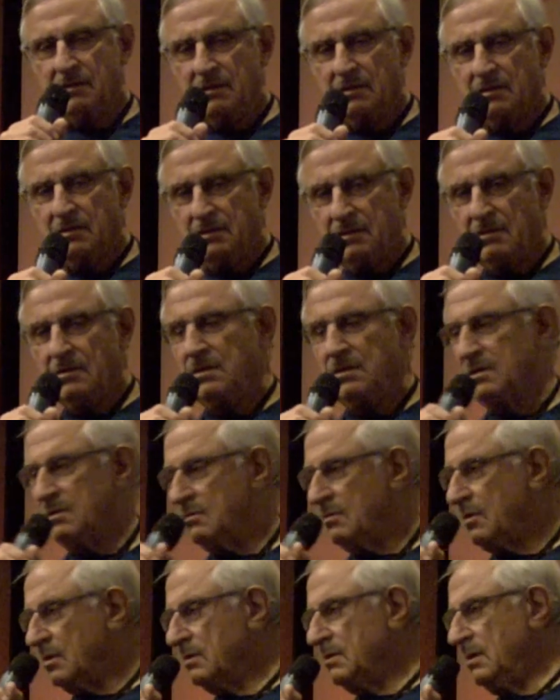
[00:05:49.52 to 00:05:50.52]

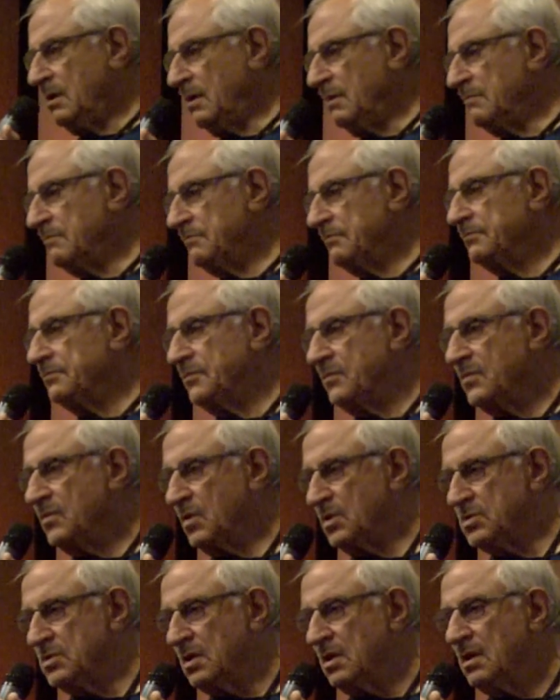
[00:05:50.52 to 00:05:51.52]
Wow. wow.
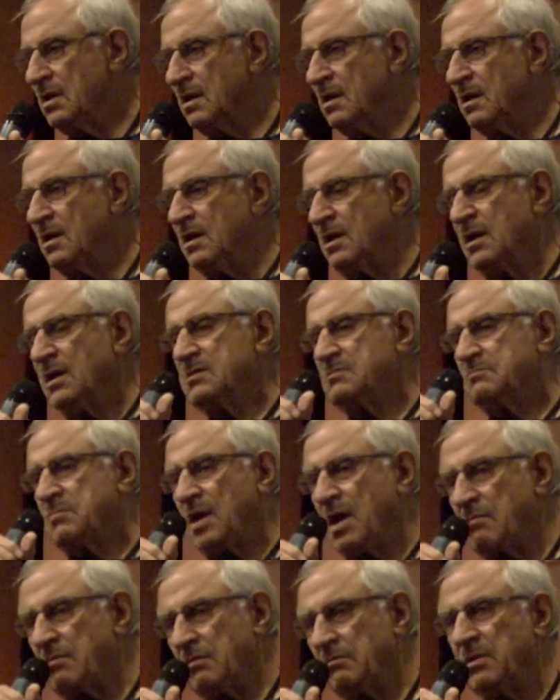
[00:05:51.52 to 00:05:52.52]
Which is
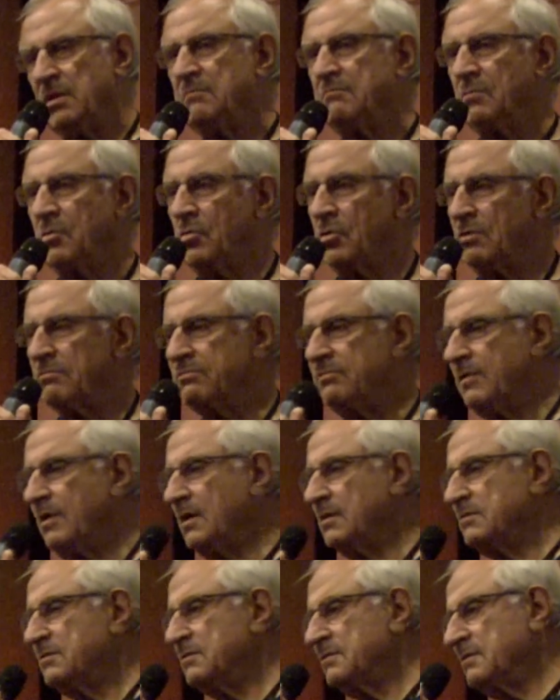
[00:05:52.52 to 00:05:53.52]
probably more
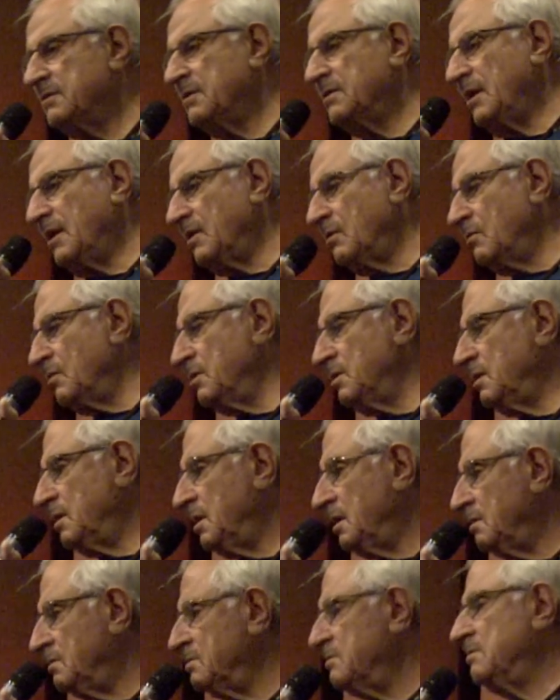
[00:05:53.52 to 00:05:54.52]
fonts than anyone
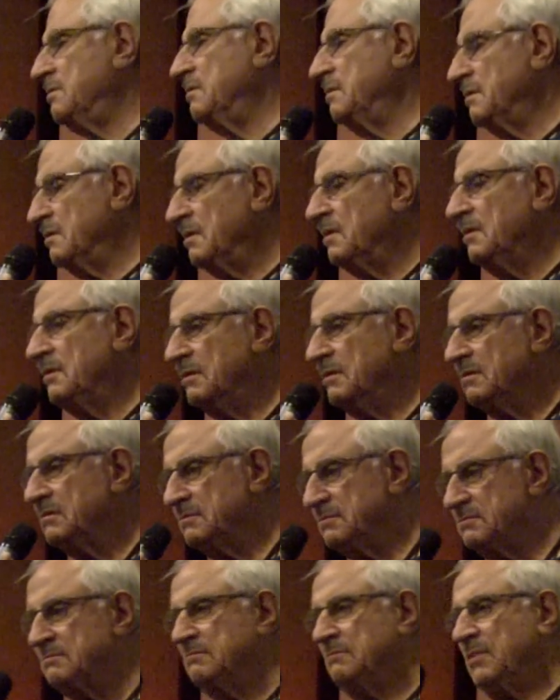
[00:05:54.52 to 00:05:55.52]
needs.
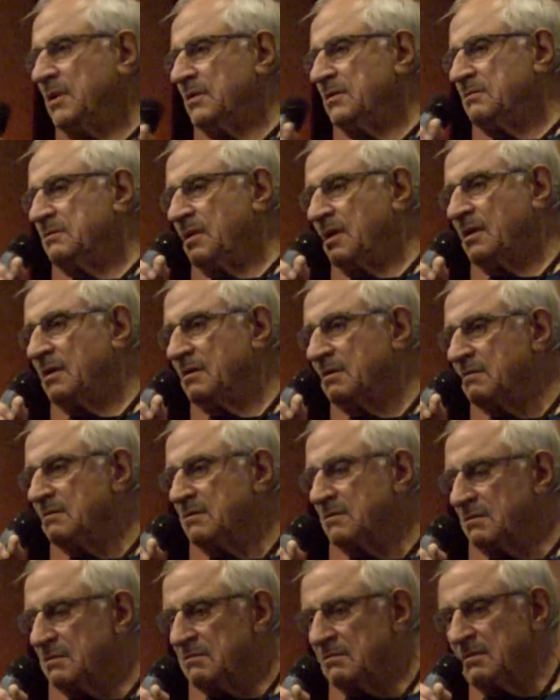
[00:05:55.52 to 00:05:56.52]
But uh,
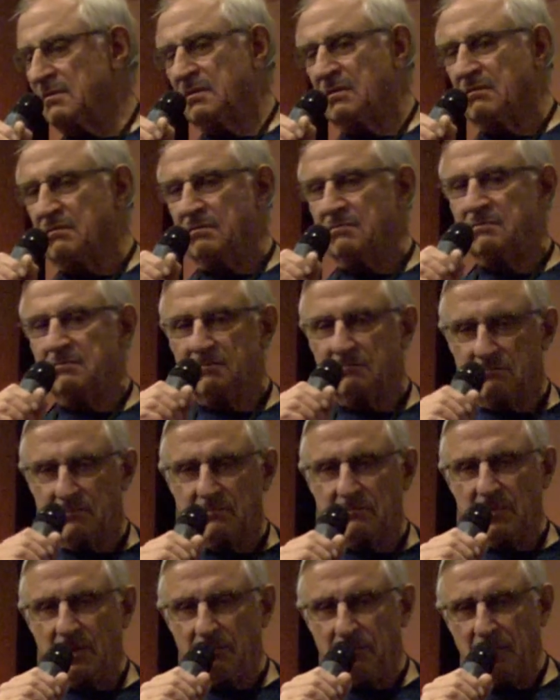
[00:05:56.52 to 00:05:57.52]

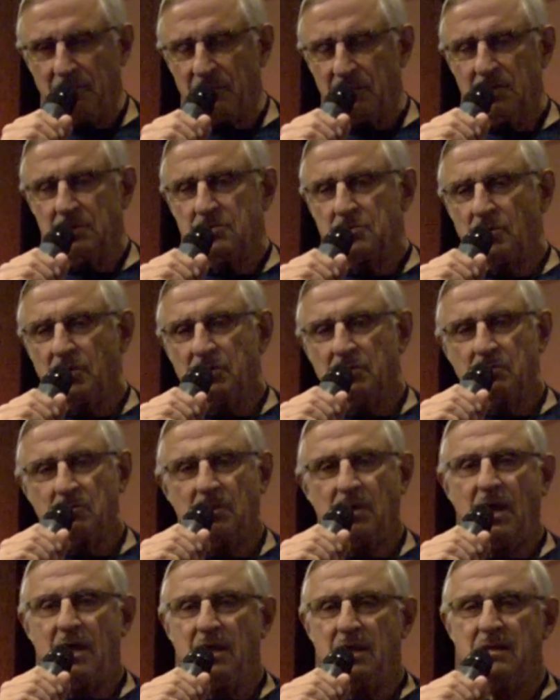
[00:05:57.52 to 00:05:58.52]
people enjoyed
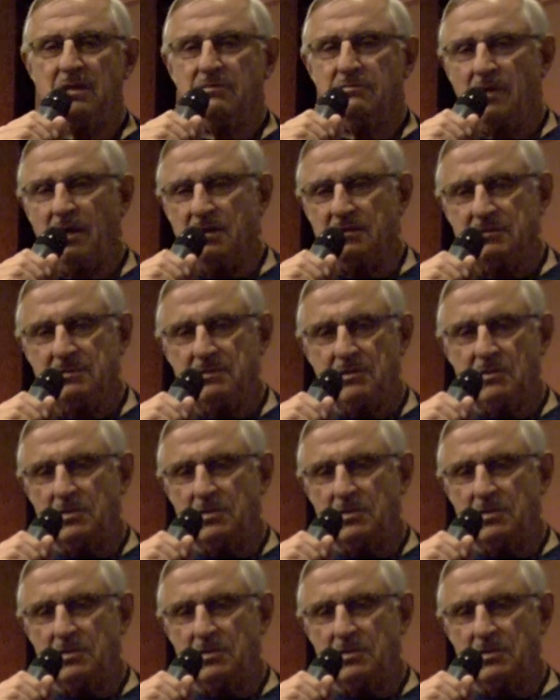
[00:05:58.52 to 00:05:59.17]
creating the fonts.